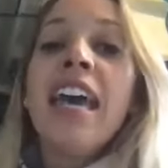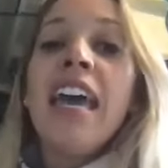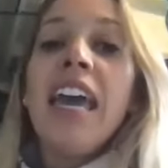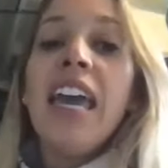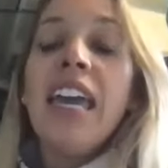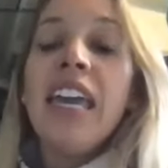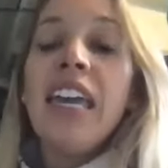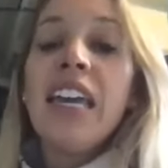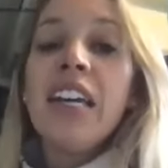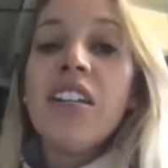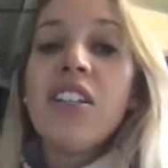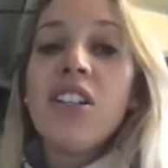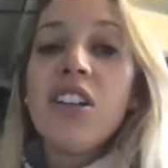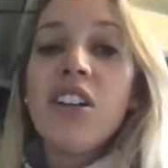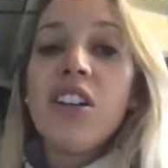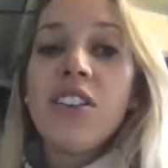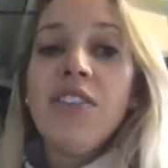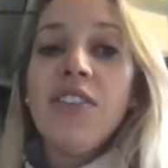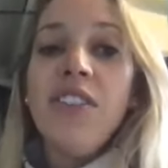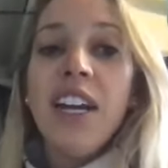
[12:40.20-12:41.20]
and
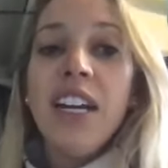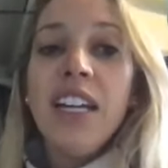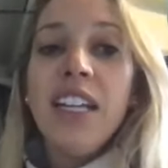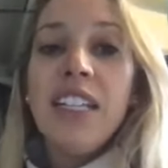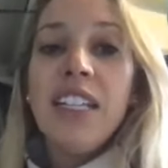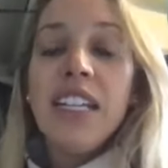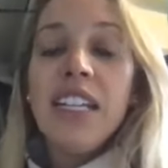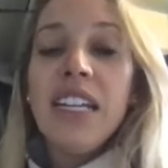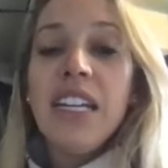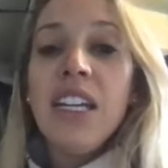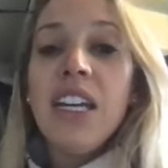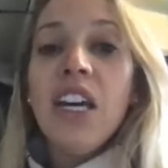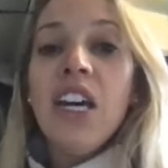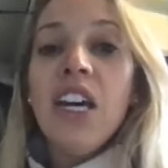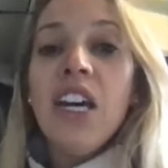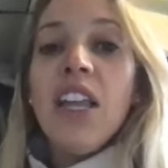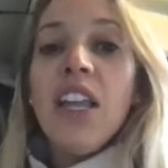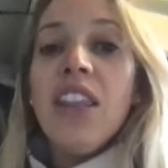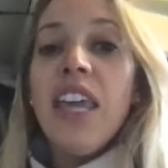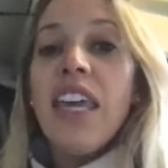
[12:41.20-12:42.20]
are finding
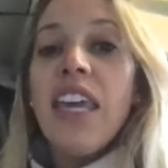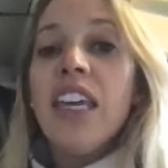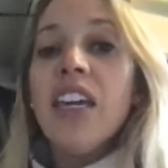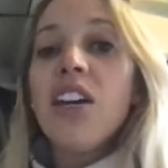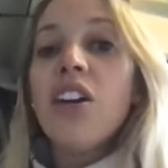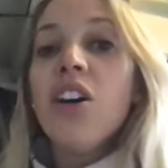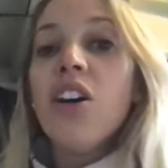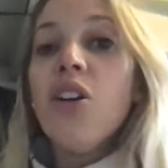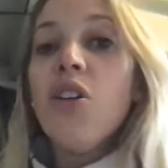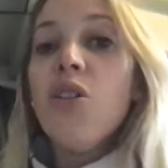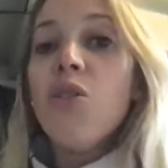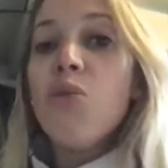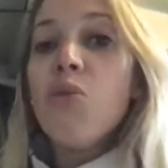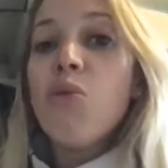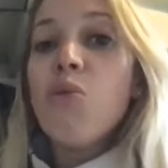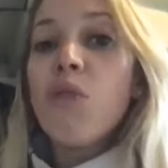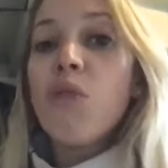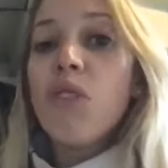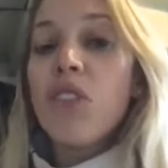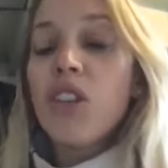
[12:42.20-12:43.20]
they can
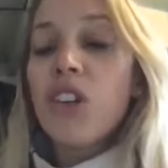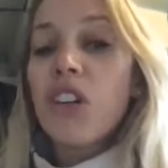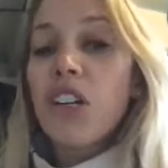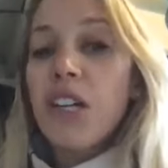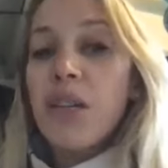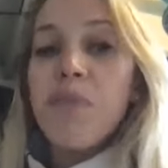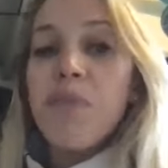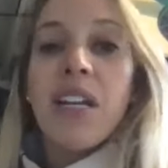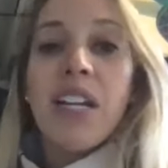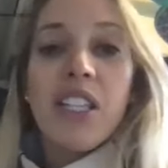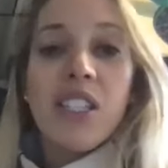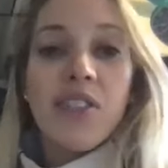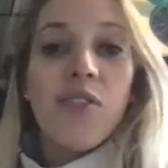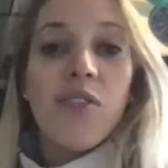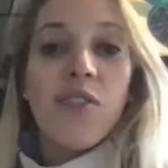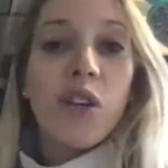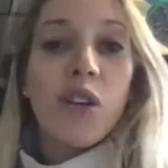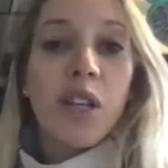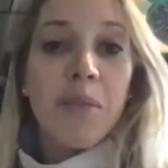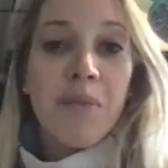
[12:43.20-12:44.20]
go 30 minutes,
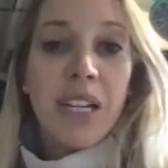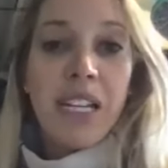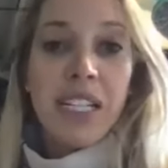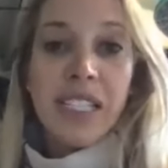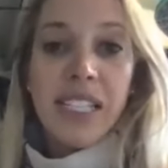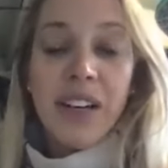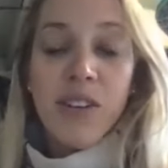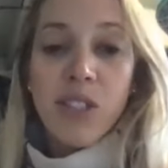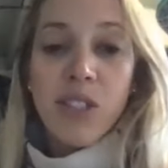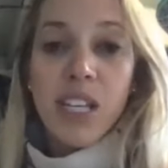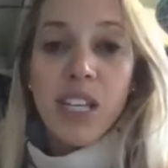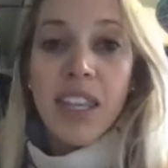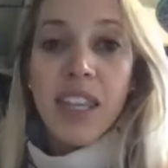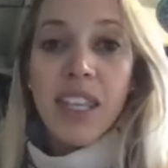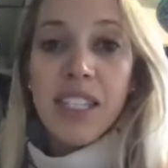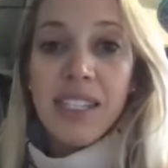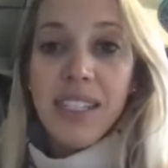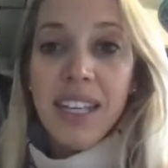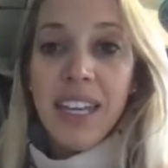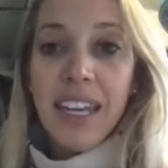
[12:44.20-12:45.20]
40 minutes outside the
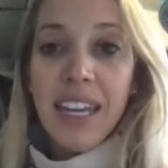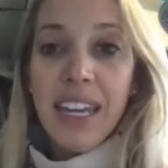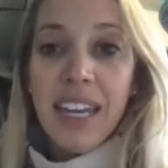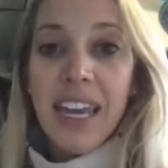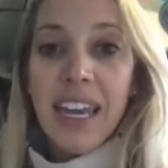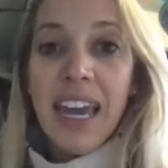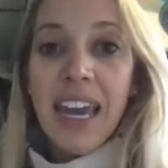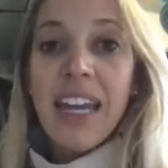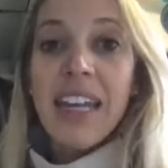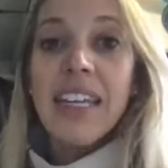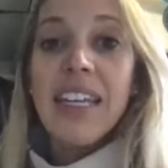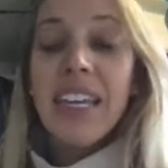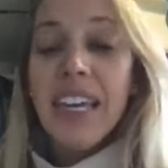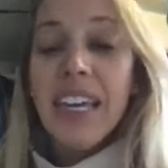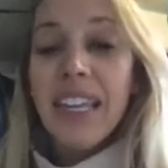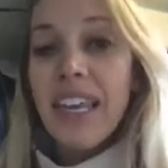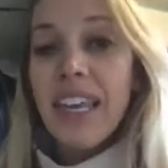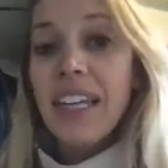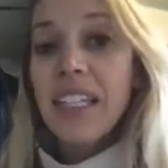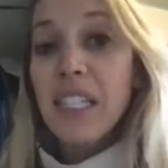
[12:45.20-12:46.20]
city and get
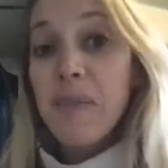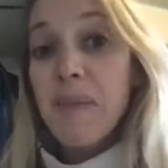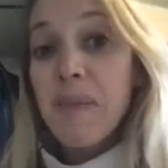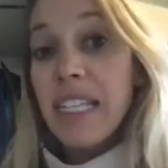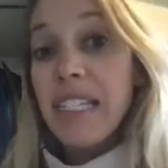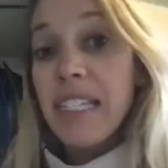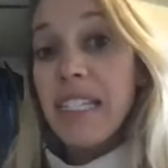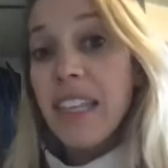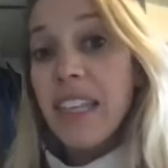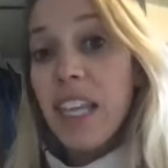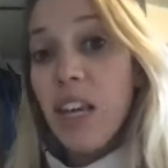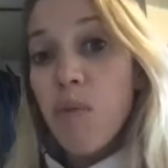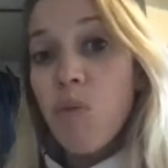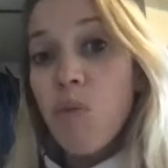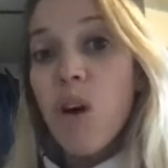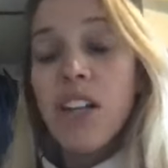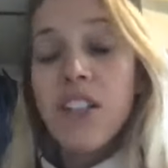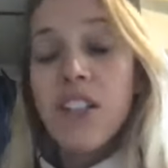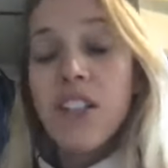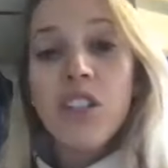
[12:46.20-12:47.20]
that space that they want.